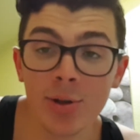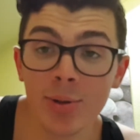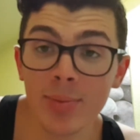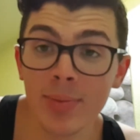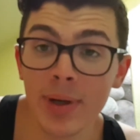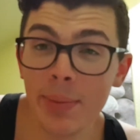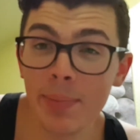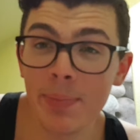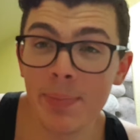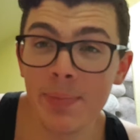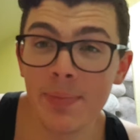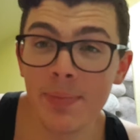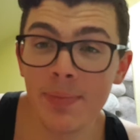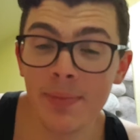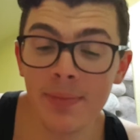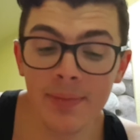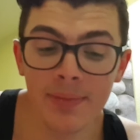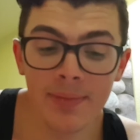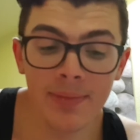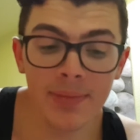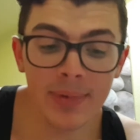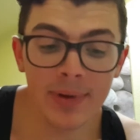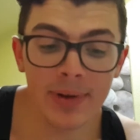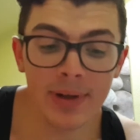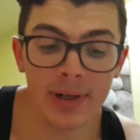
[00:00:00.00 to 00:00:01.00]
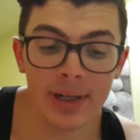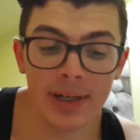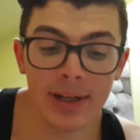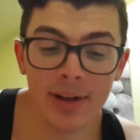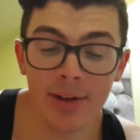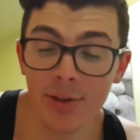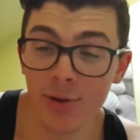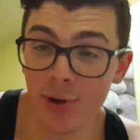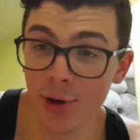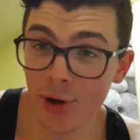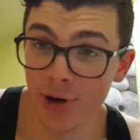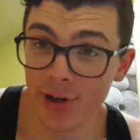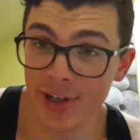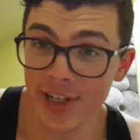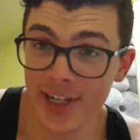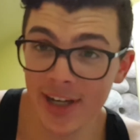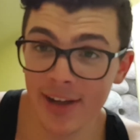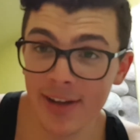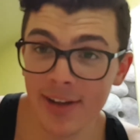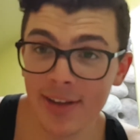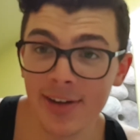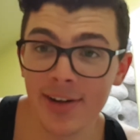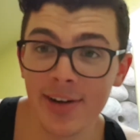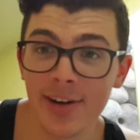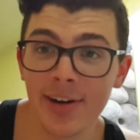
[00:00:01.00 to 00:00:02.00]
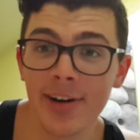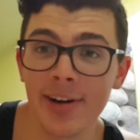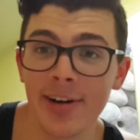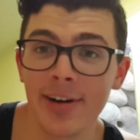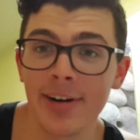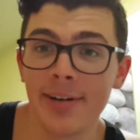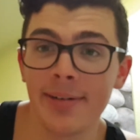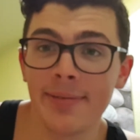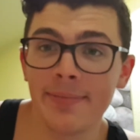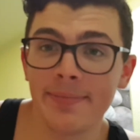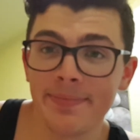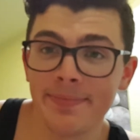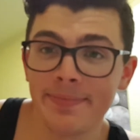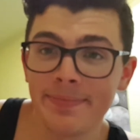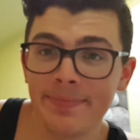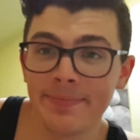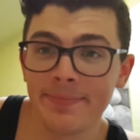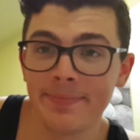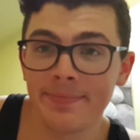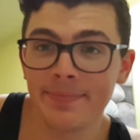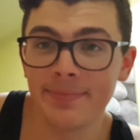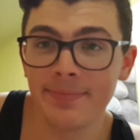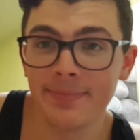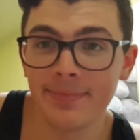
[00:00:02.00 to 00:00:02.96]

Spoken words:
Onto my 30th car.